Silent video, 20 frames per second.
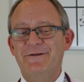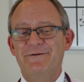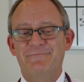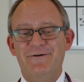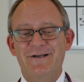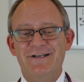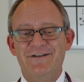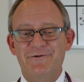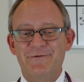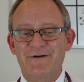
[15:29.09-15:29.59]
I mean,
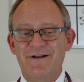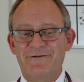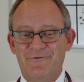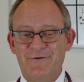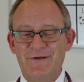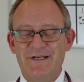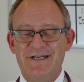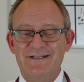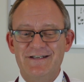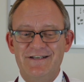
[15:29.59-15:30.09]
we do whatever
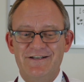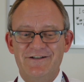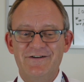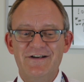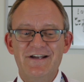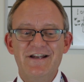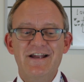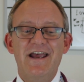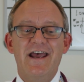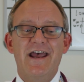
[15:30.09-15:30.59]
we need to do.
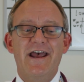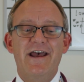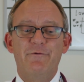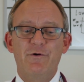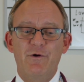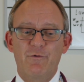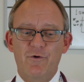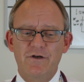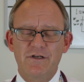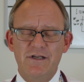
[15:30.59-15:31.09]
And
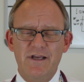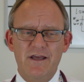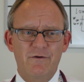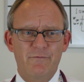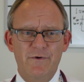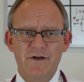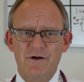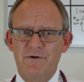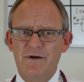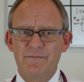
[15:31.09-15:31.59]
we work together.
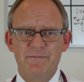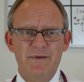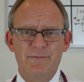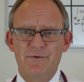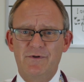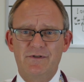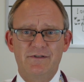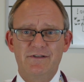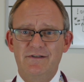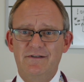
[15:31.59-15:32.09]
We don't want
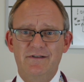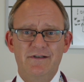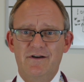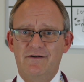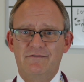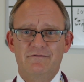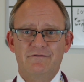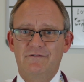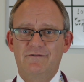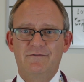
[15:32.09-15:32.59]
people,
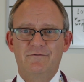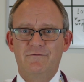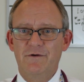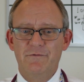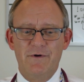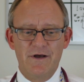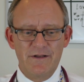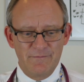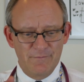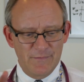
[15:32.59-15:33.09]
no, we
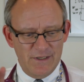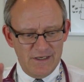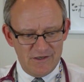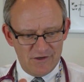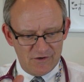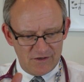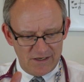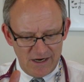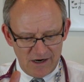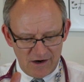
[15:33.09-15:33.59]
want them getting
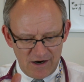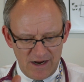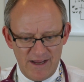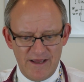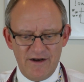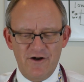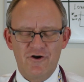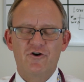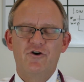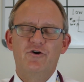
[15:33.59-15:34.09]
your care
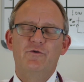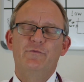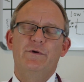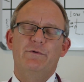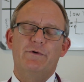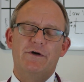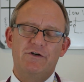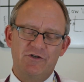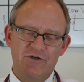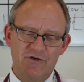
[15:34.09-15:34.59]
at home. We
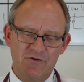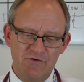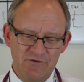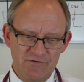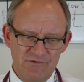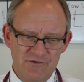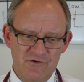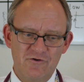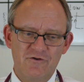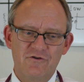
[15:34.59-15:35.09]
want you going to
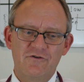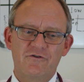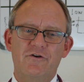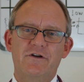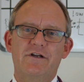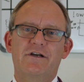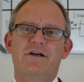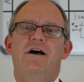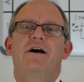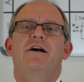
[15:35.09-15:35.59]
school,
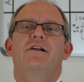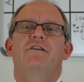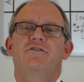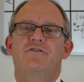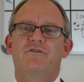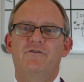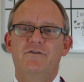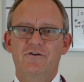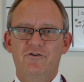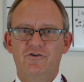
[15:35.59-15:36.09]
going to
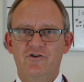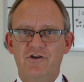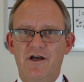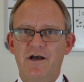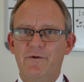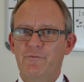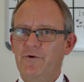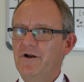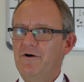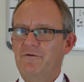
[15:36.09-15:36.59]
college, going to your
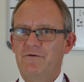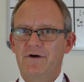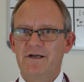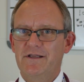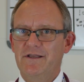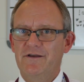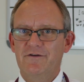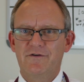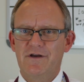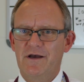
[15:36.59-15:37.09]
job. We don't
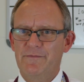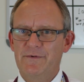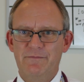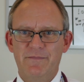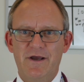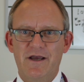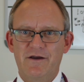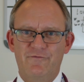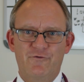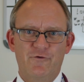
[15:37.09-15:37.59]
want you coming
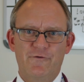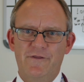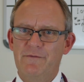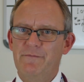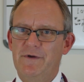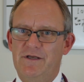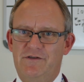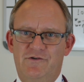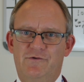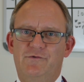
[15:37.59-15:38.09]
back and forth.
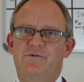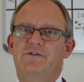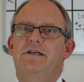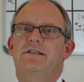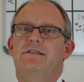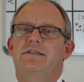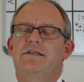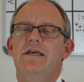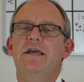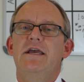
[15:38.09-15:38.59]
That makes no
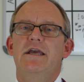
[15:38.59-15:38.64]
sense.